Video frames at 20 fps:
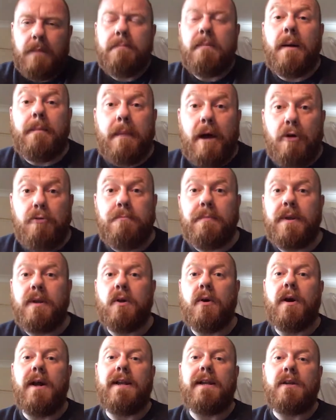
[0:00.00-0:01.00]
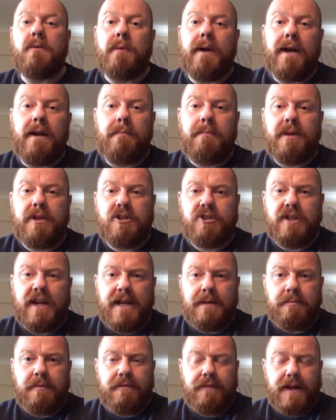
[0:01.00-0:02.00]
I'm, I'm hoping not anyway. It'd be a
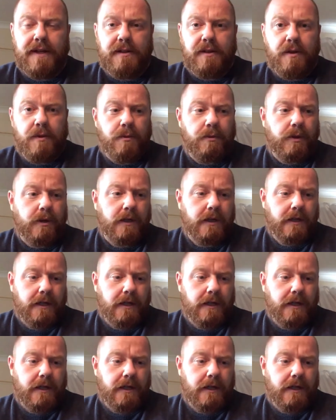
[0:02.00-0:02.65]
shame if they do.